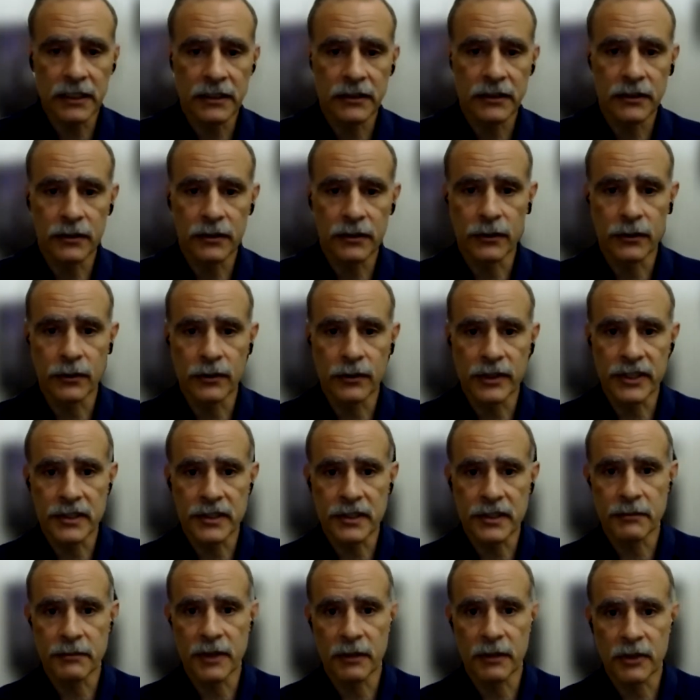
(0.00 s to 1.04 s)
to do
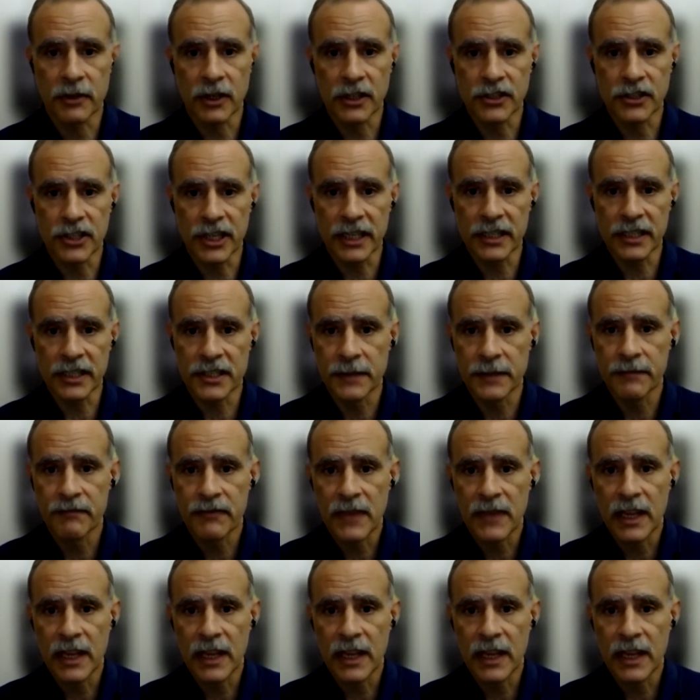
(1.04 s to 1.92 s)
these projects.